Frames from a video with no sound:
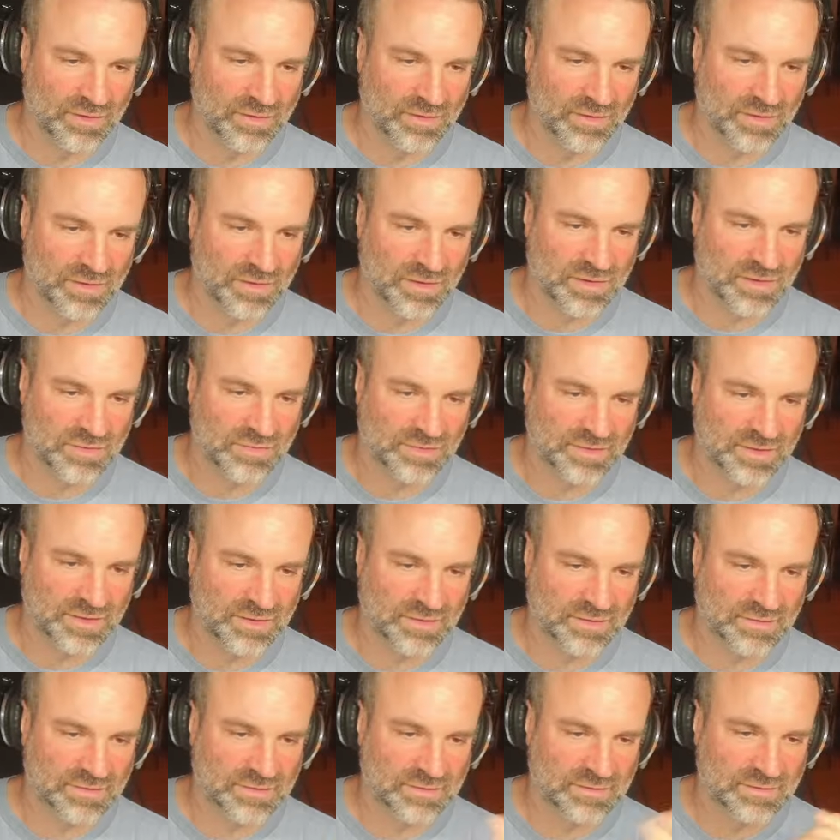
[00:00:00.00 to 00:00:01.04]

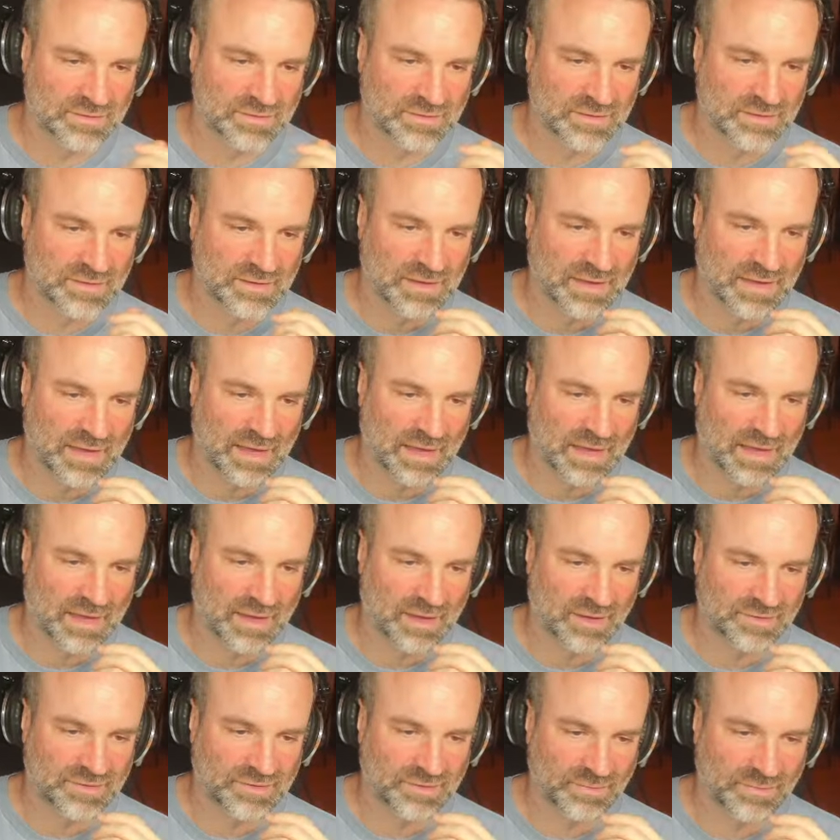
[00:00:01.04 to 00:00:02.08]
uses
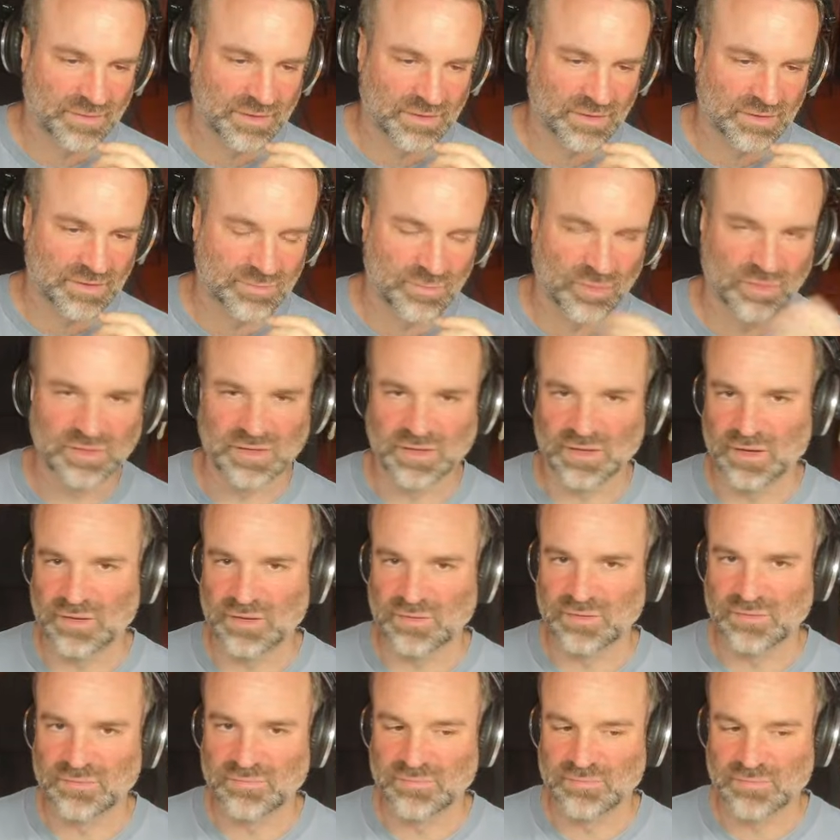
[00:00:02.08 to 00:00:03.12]
something that's
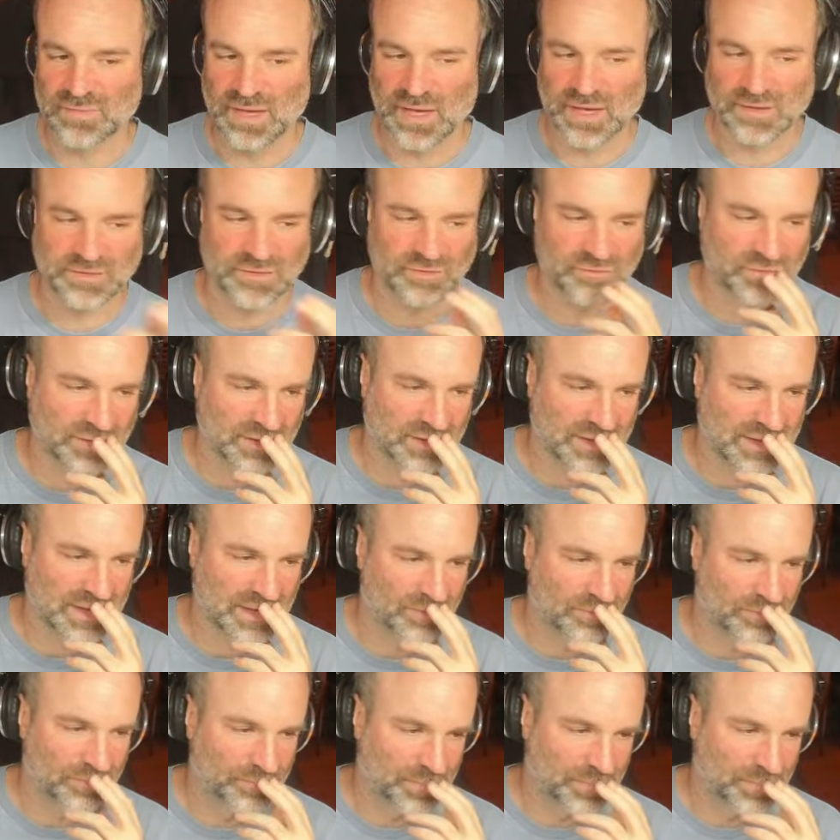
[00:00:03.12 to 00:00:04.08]
moduloed as a trigger count.